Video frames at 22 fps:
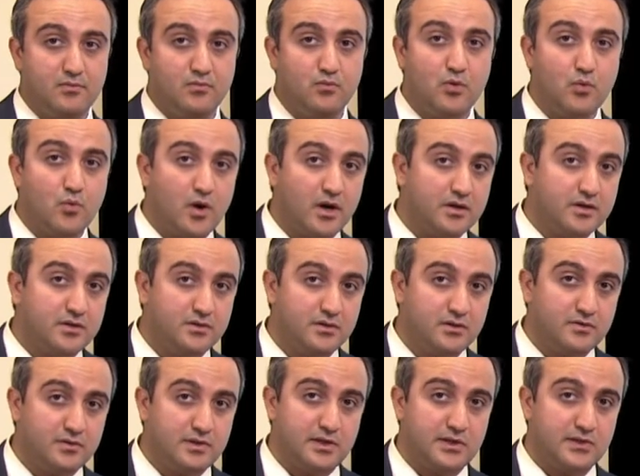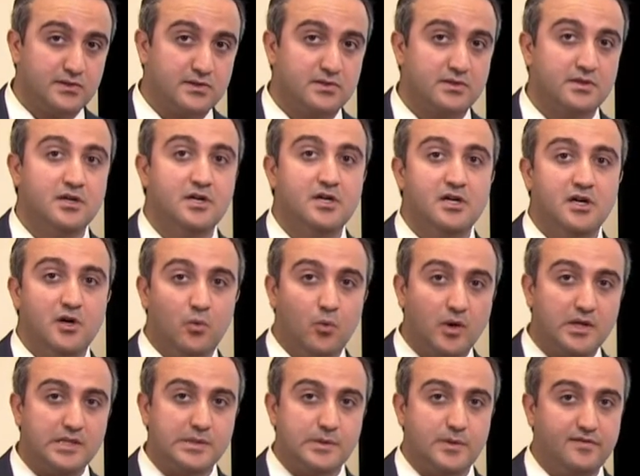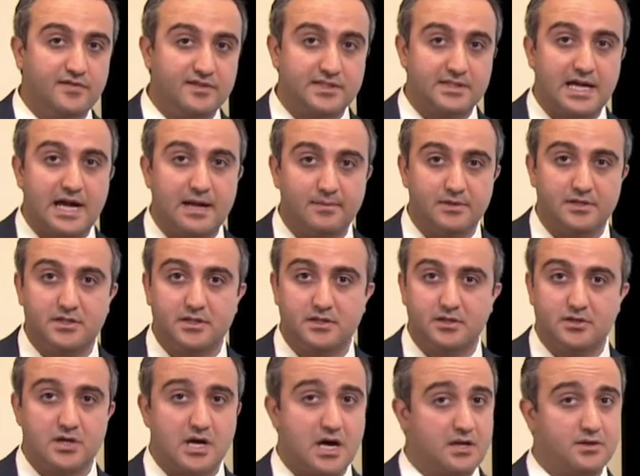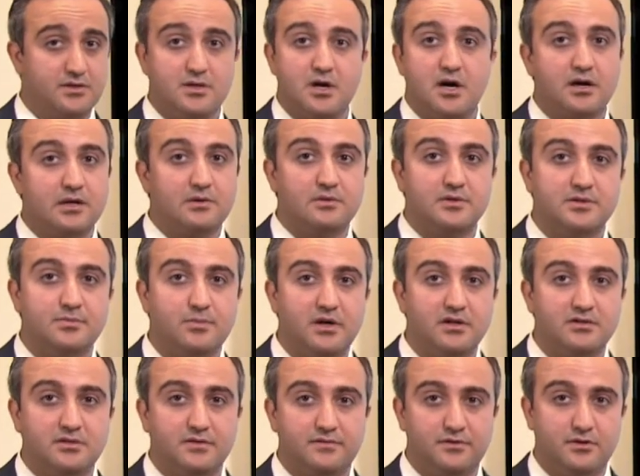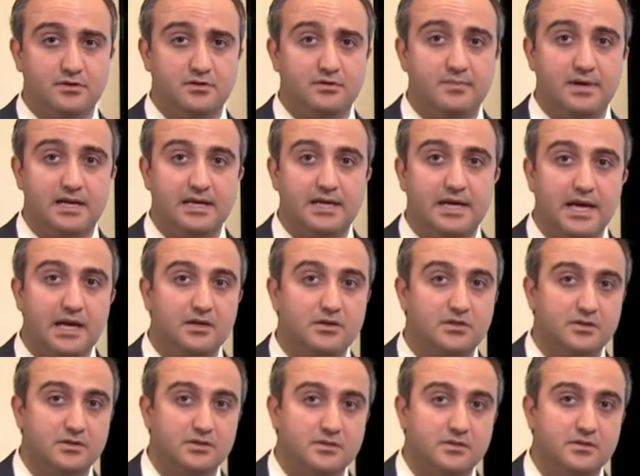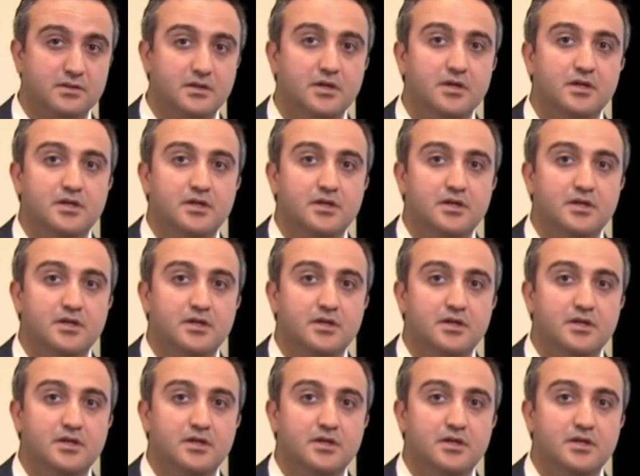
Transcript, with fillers: We want to do this once we've established that the child's not going to respond to further medications.